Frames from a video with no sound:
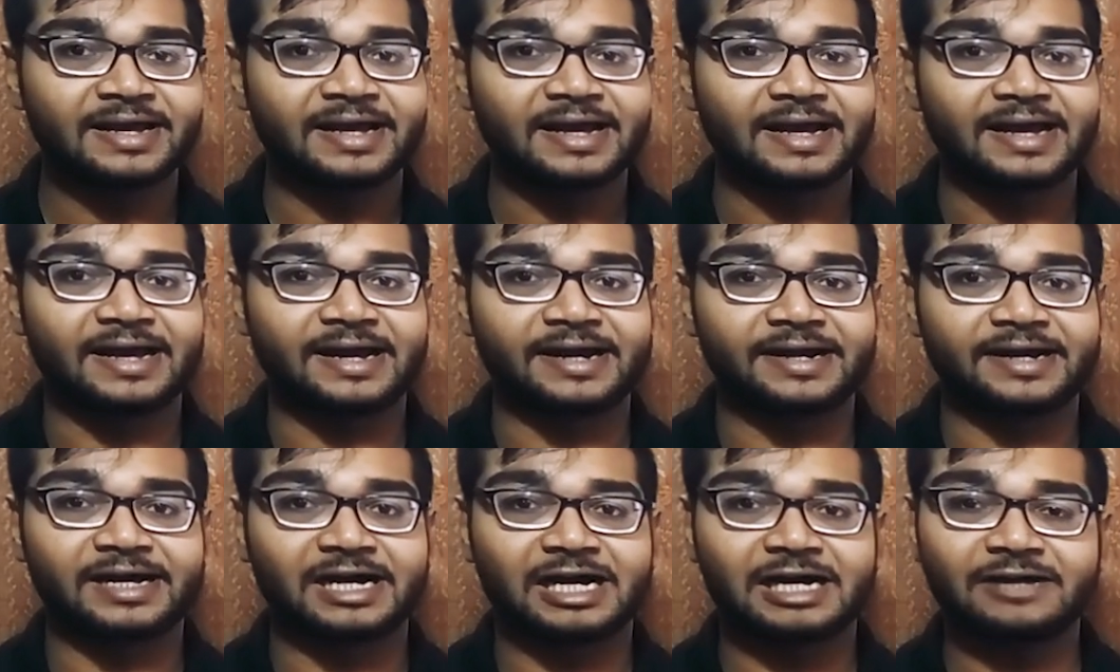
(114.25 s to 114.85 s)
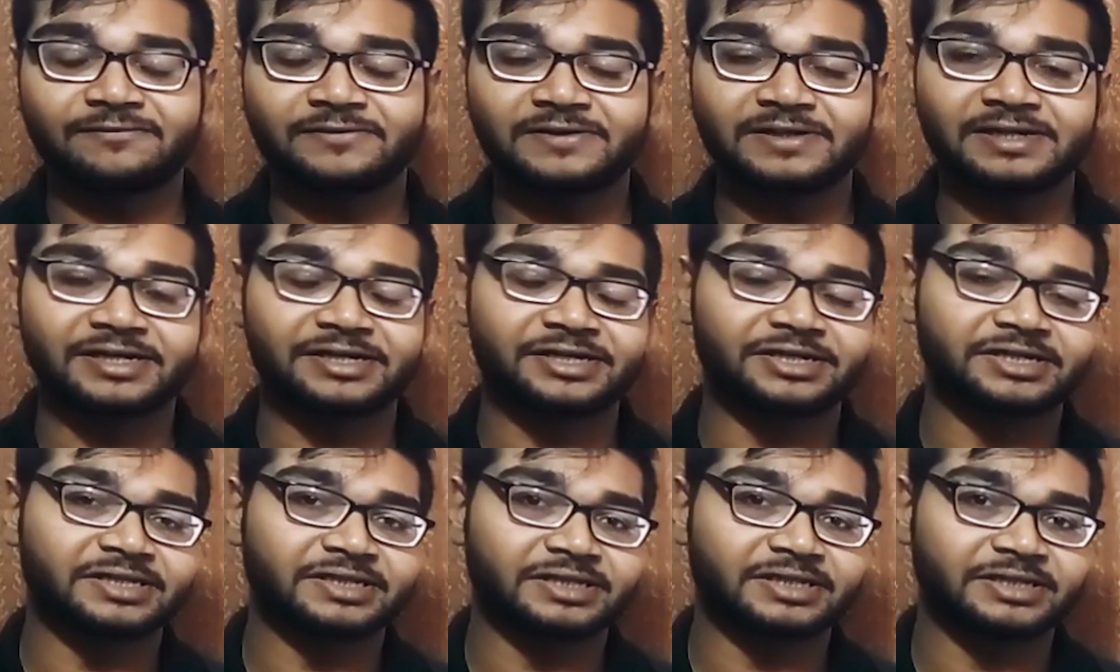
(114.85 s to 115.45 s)
And after
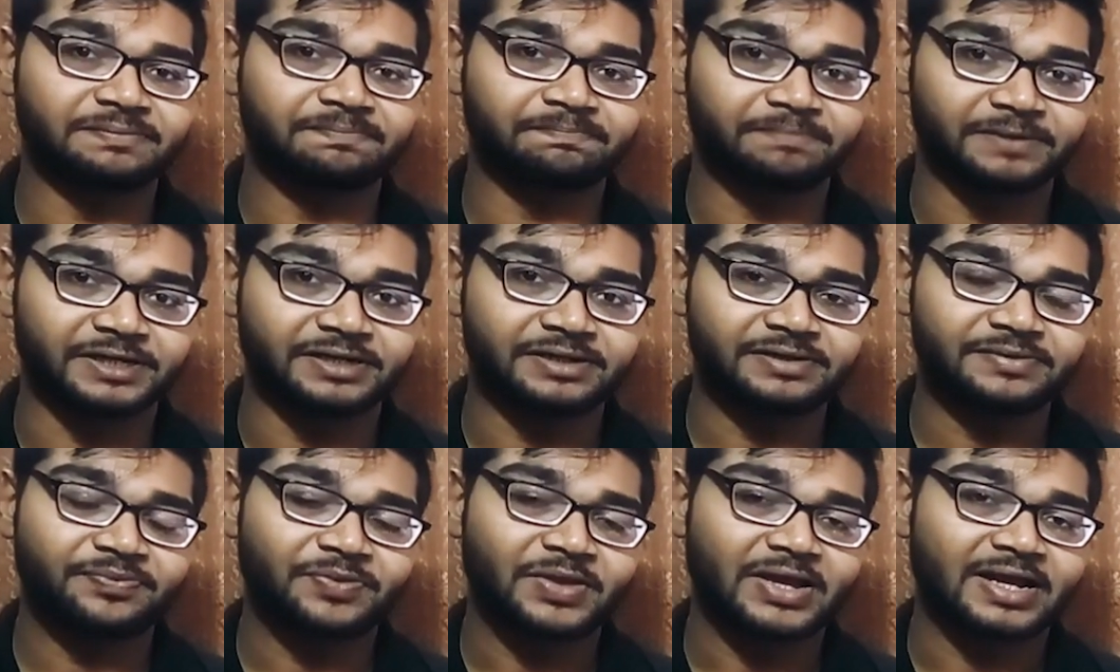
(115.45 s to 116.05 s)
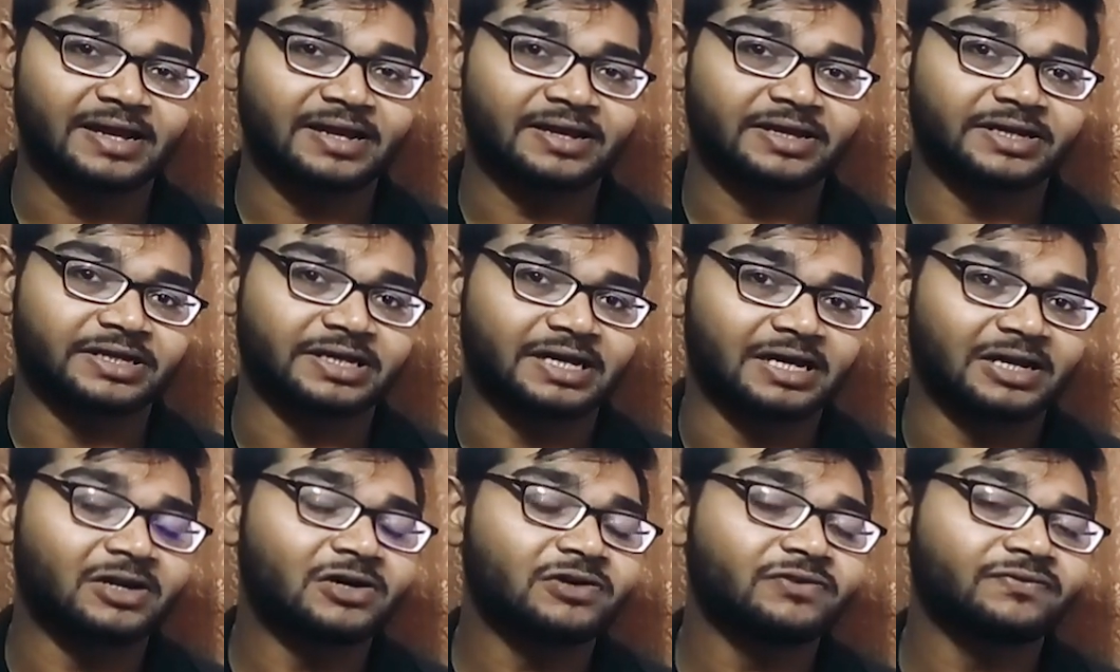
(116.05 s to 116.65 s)
entering the PIN,
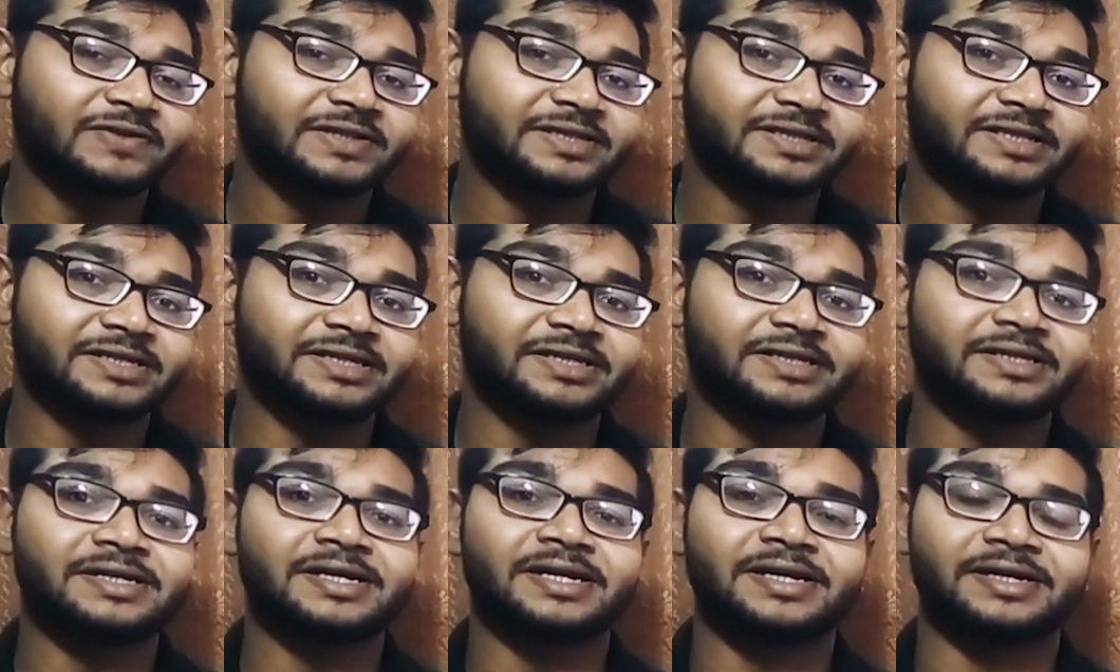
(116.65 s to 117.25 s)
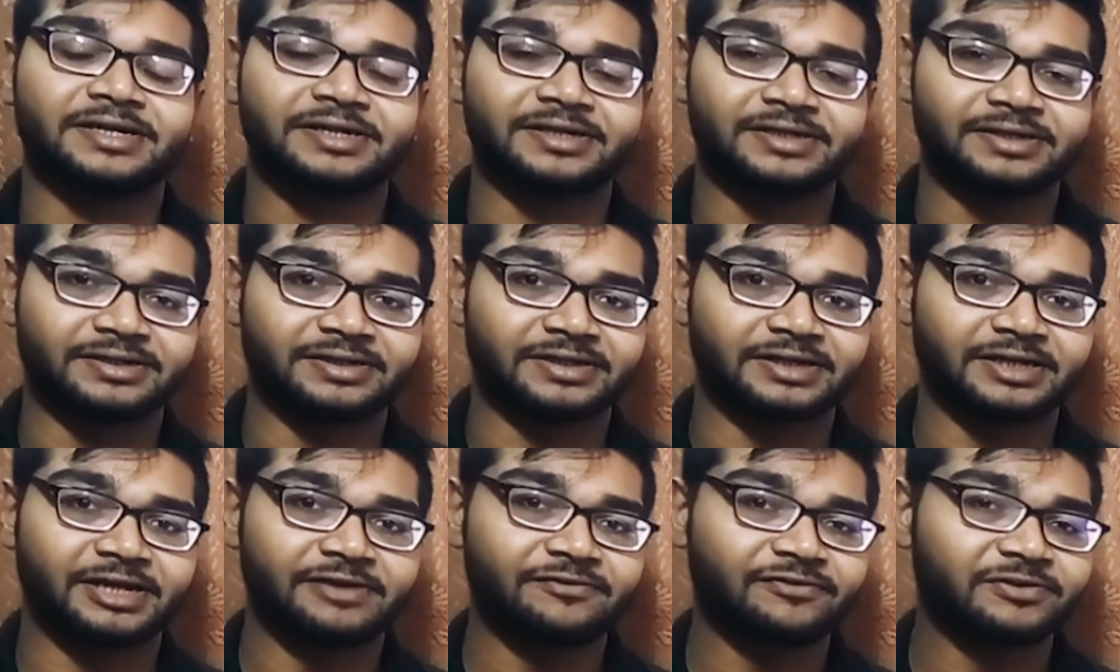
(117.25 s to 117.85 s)
along with the
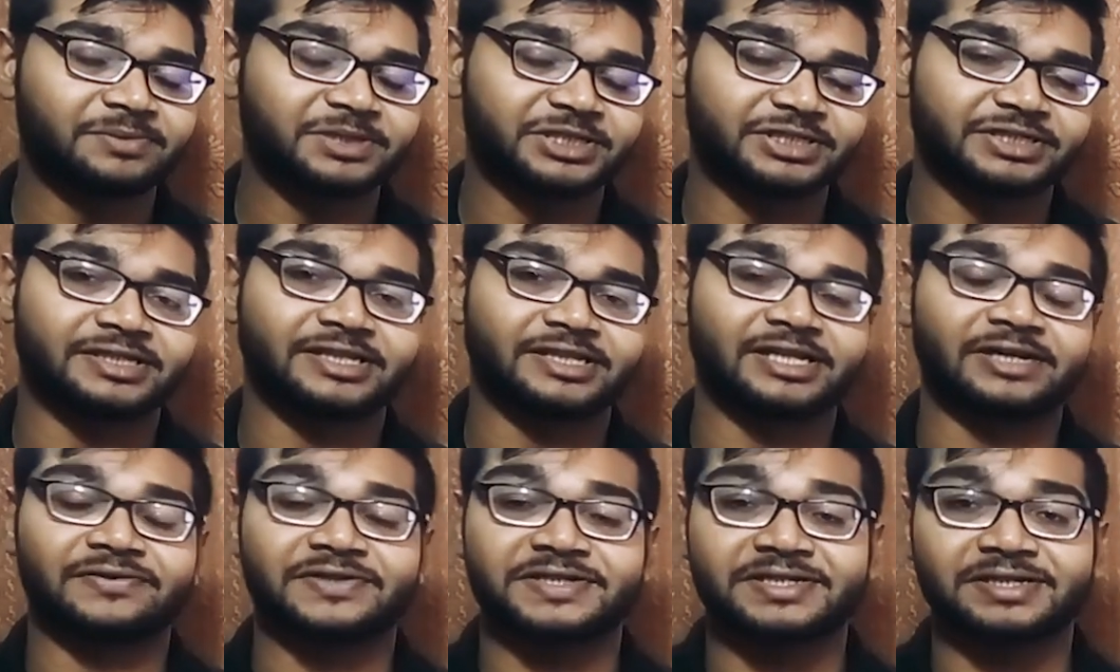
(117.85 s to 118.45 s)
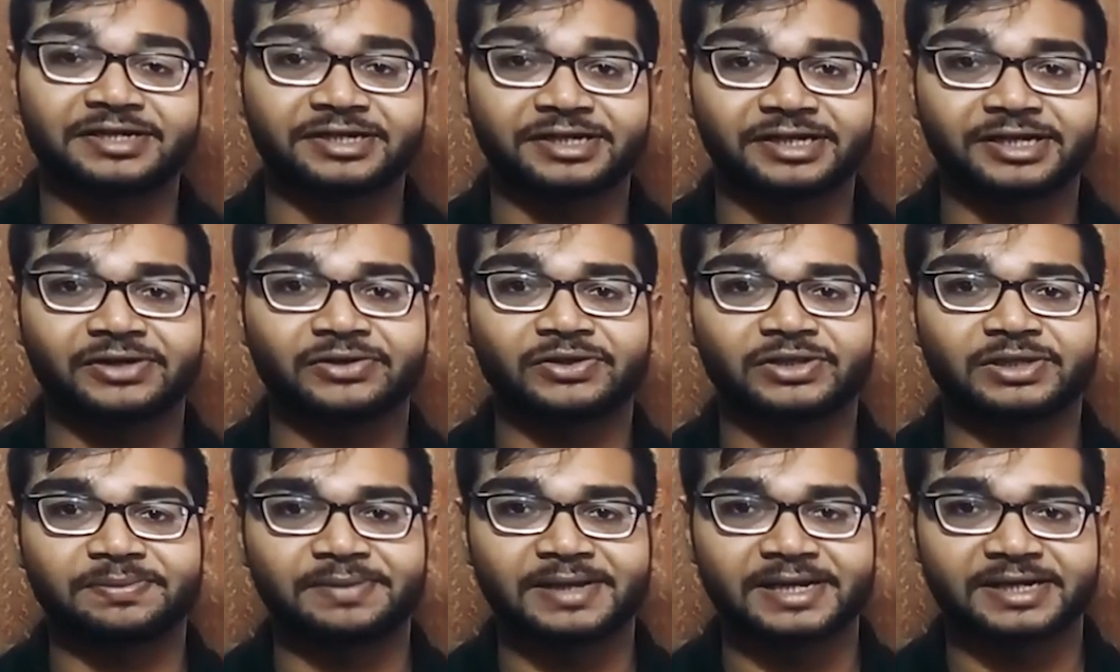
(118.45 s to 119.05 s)
information that was contained on
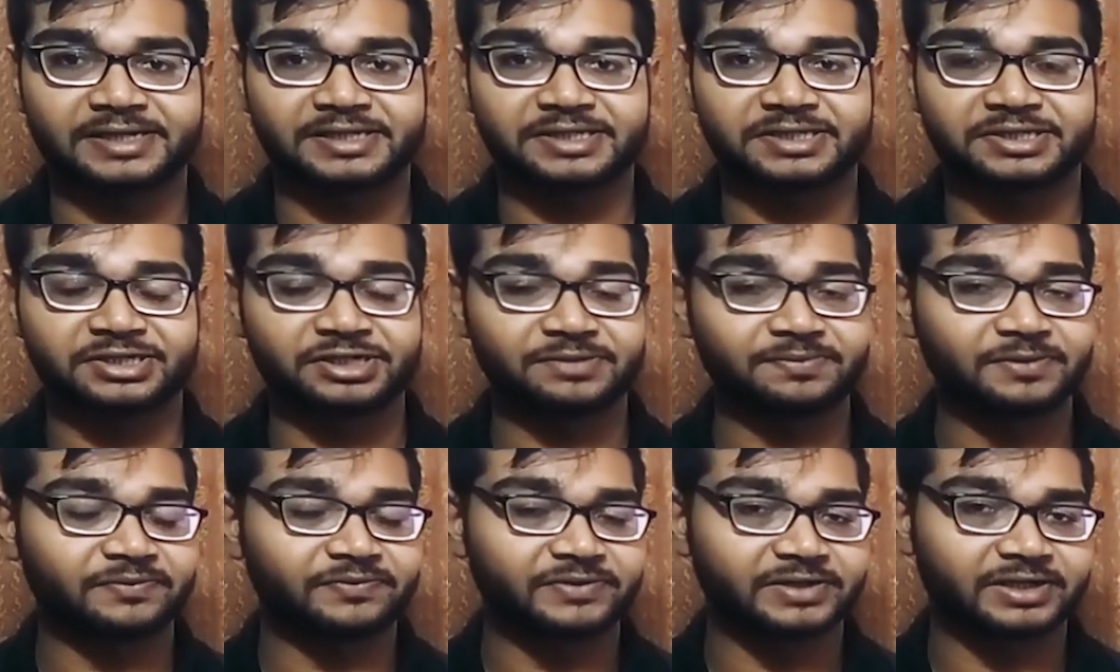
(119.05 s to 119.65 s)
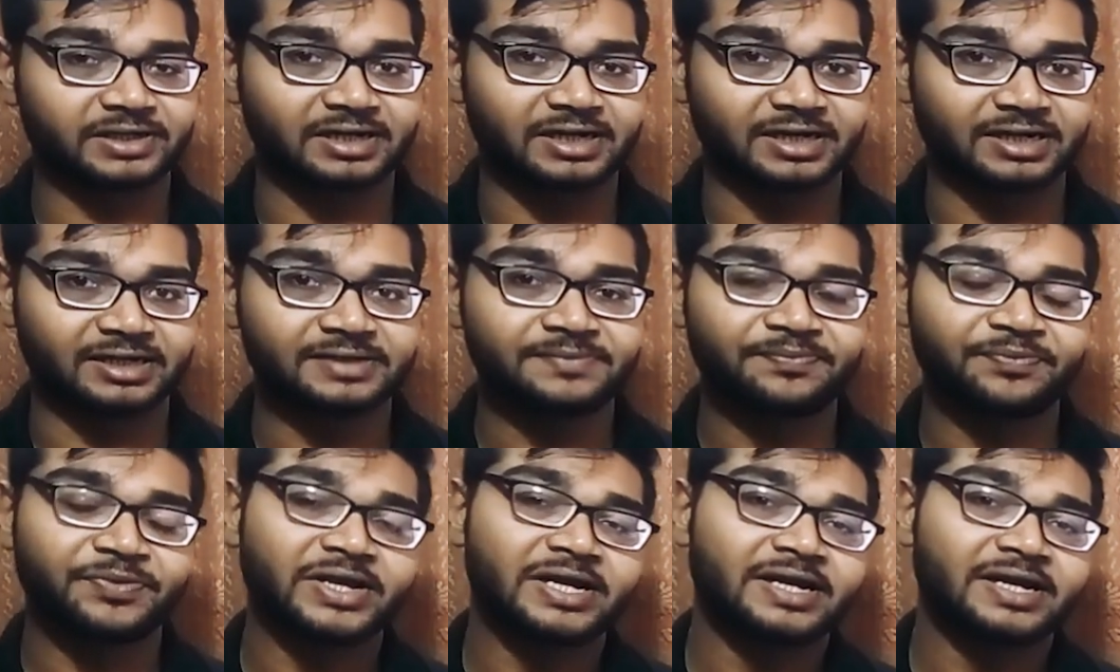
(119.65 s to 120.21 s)
the magnetic strip of the card,